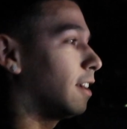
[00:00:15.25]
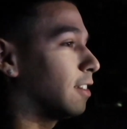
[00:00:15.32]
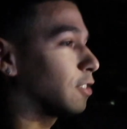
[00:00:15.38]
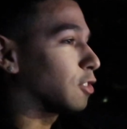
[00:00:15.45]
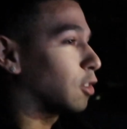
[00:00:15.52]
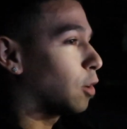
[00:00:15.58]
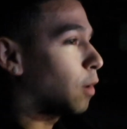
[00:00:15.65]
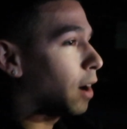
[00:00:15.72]

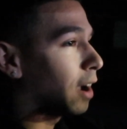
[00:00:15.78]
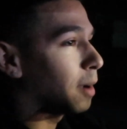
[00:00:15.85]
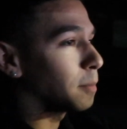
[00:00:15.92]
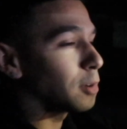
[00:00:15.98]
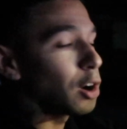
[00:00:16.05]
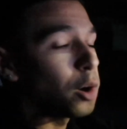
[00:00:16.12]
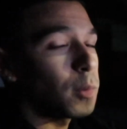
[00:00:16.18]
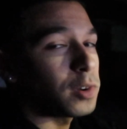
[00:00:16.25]
So
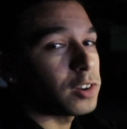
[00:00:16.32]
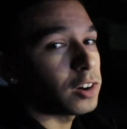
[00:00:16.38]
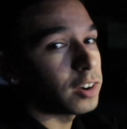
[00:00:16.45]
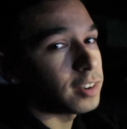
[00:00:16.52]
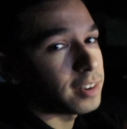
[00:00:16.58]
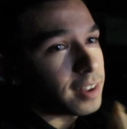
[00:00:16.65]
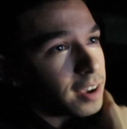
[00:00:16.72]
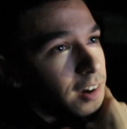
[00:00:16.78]
I'm going
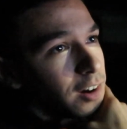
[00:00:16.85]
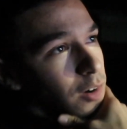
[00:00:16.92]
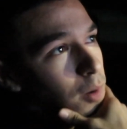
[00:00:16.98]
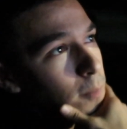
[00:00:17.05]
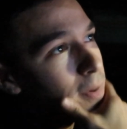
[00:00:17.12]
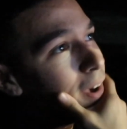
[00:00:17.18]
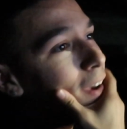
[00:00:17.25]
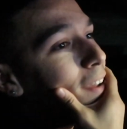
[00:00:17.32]
on now,
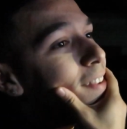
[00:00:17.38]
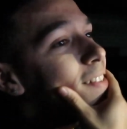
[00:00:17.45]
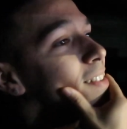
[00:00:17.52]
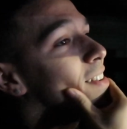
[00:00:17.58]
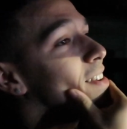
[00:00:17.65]
I'm at